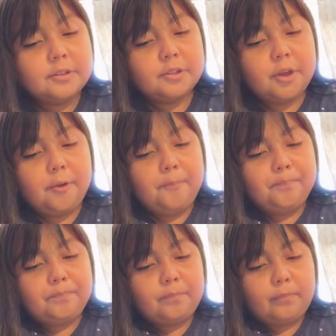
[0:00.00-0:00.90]
So,
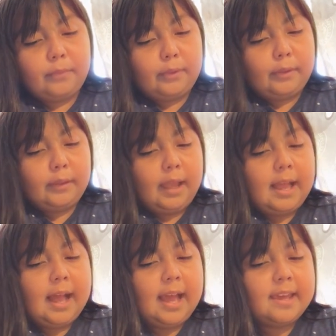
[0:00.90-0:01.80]

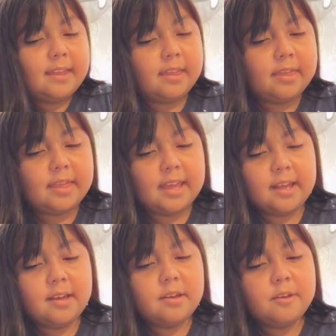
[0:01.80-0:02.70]
I
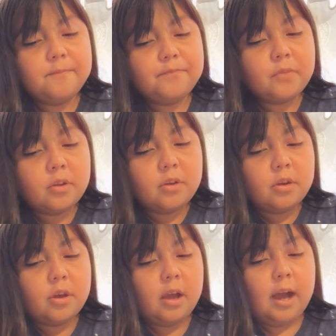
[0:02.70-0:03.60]
think
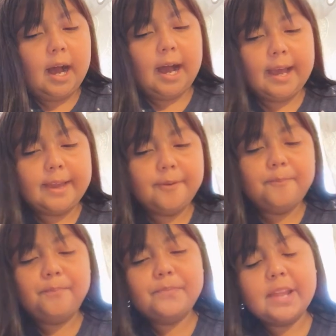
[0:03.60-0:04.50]
I
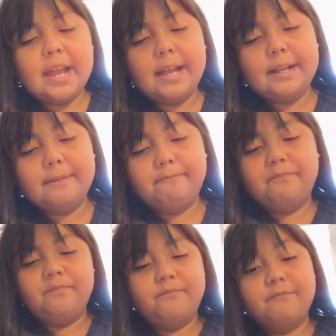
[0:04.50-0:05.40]

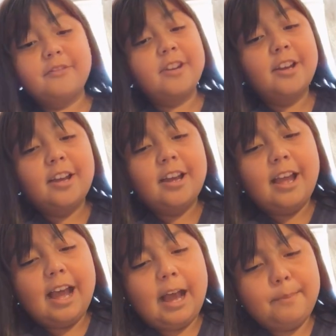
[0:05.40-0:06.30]
am
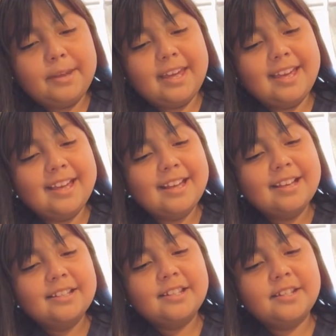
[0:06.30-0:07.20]
happy
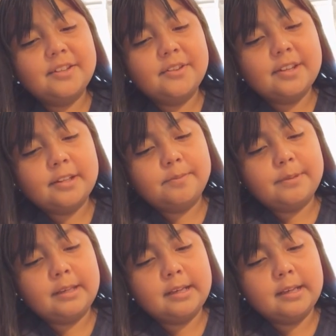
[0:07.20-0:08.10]
to do this
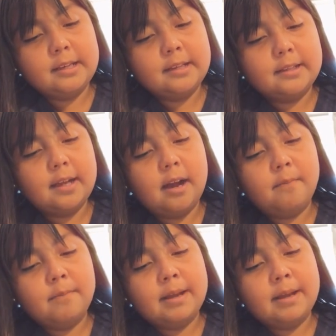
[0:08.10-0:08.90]
because um,